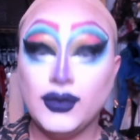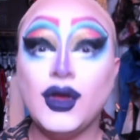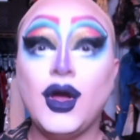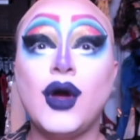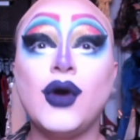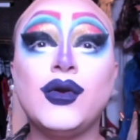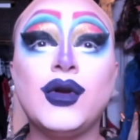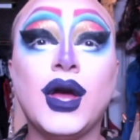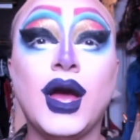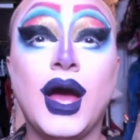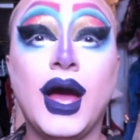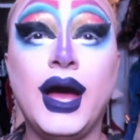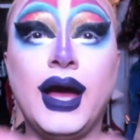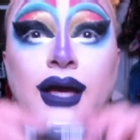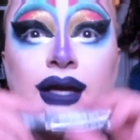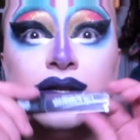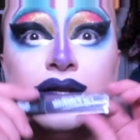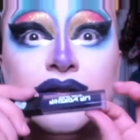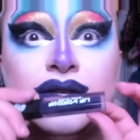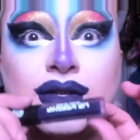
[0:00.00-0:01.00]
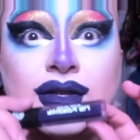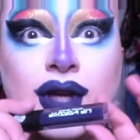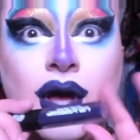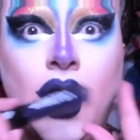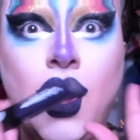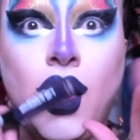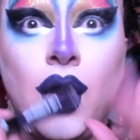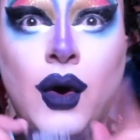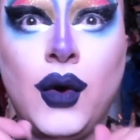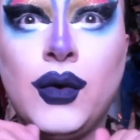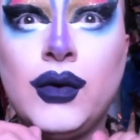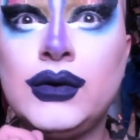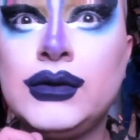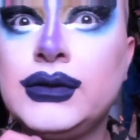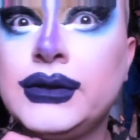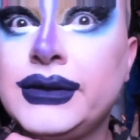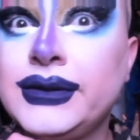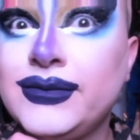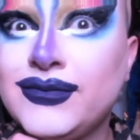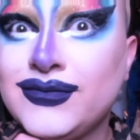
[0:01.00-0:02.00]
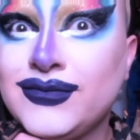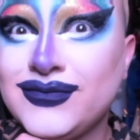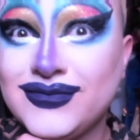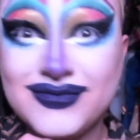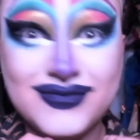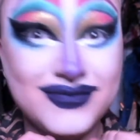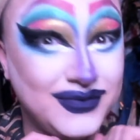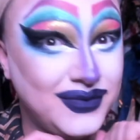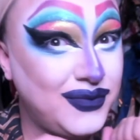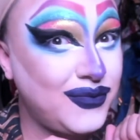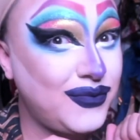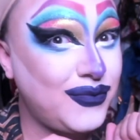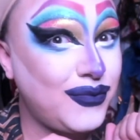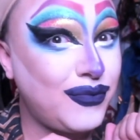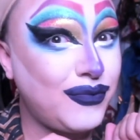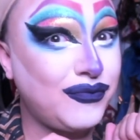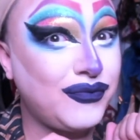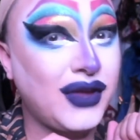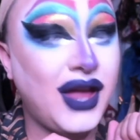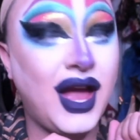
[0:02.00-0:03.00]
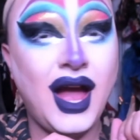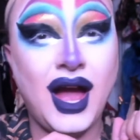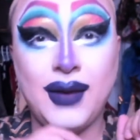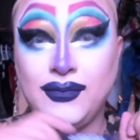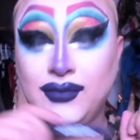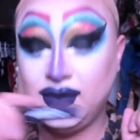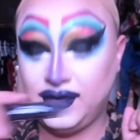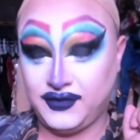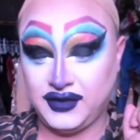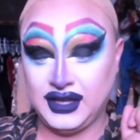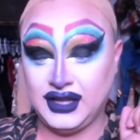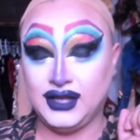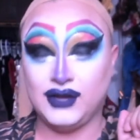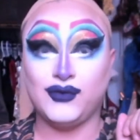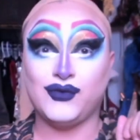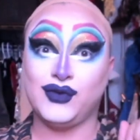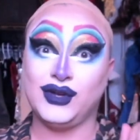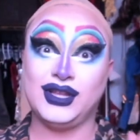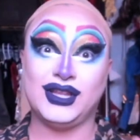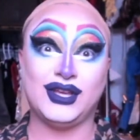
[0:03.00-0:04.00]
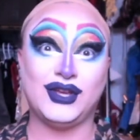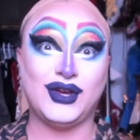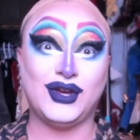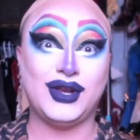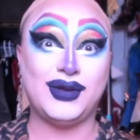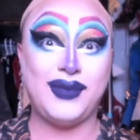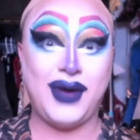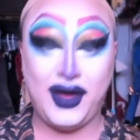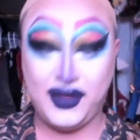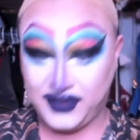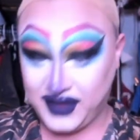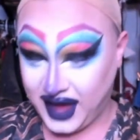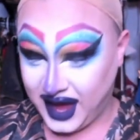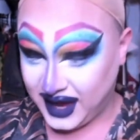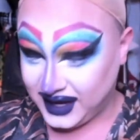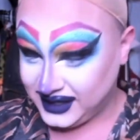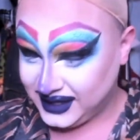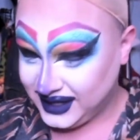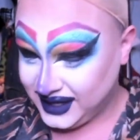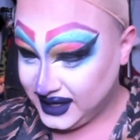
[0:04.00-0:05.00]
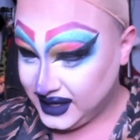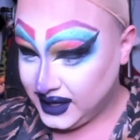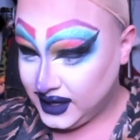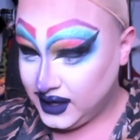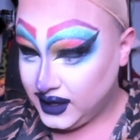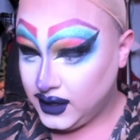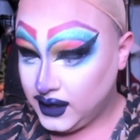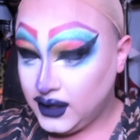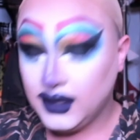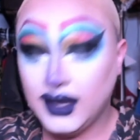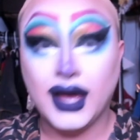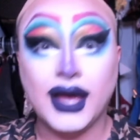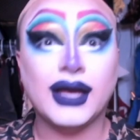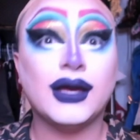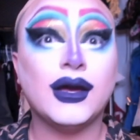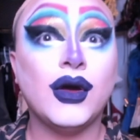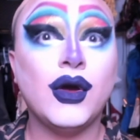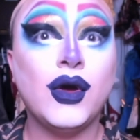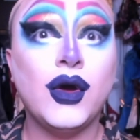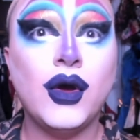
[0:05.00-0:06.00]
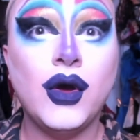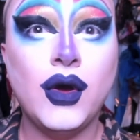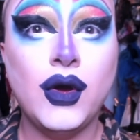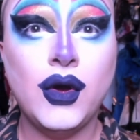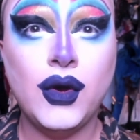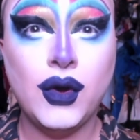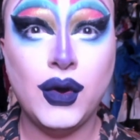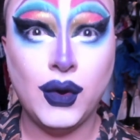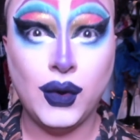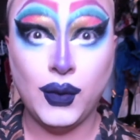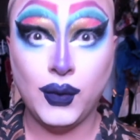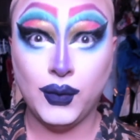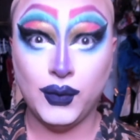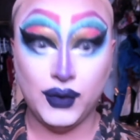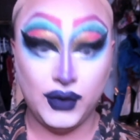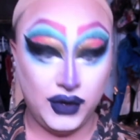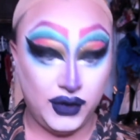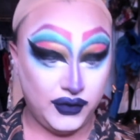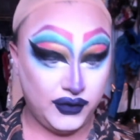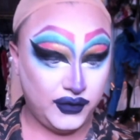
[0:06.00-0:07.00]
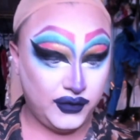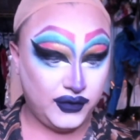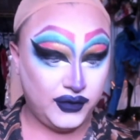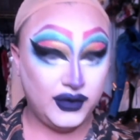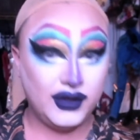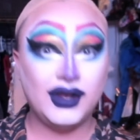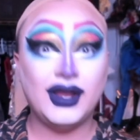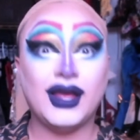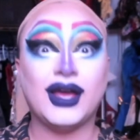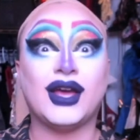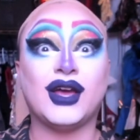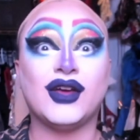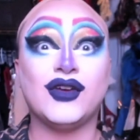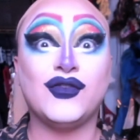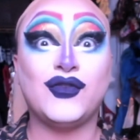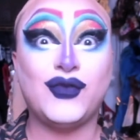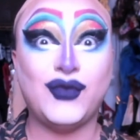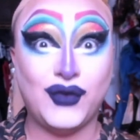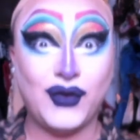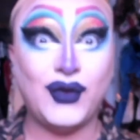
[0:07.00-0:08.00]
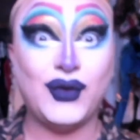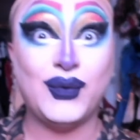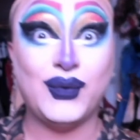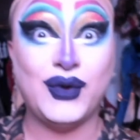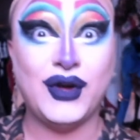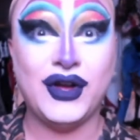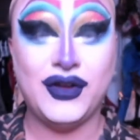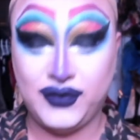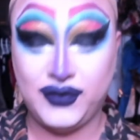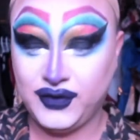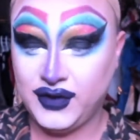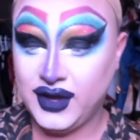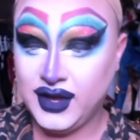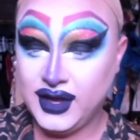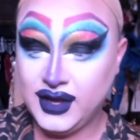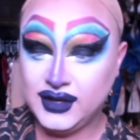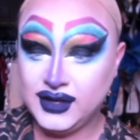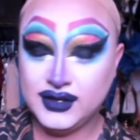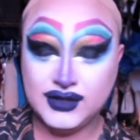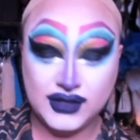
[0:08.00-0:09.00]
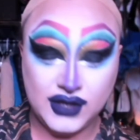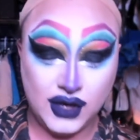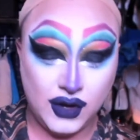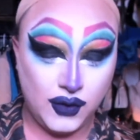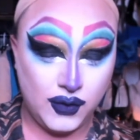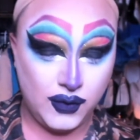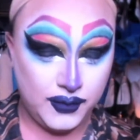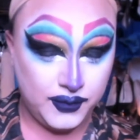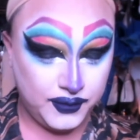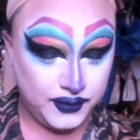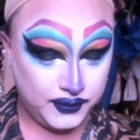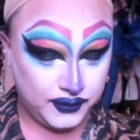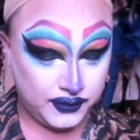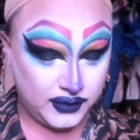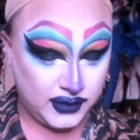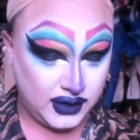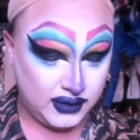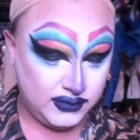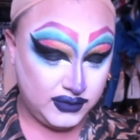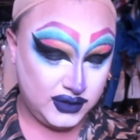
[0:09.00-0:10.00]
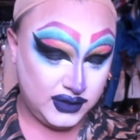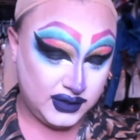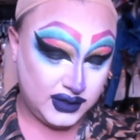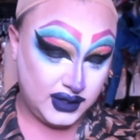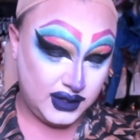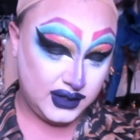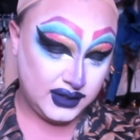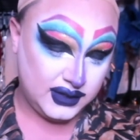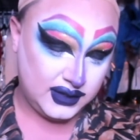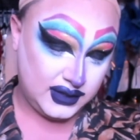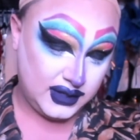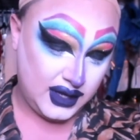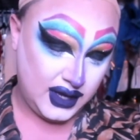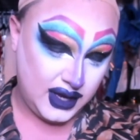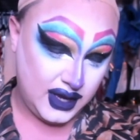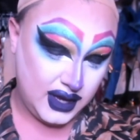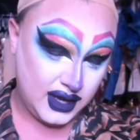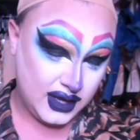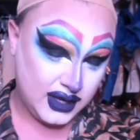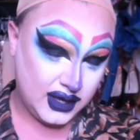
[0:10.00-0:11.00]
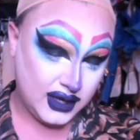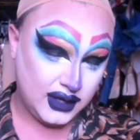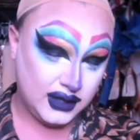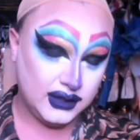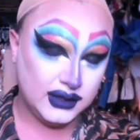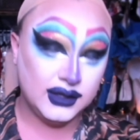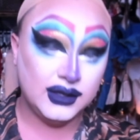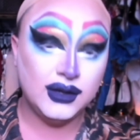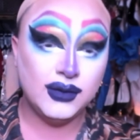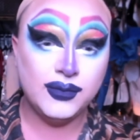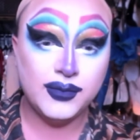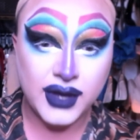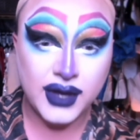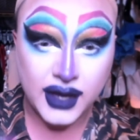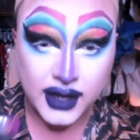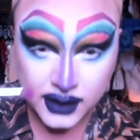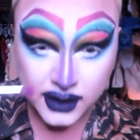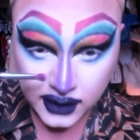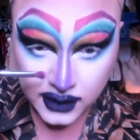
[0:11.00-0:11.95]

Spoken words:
Okay, so I'm feeling really good about that. Like, woof. Like, full woof. So I'm just gonna take a little bit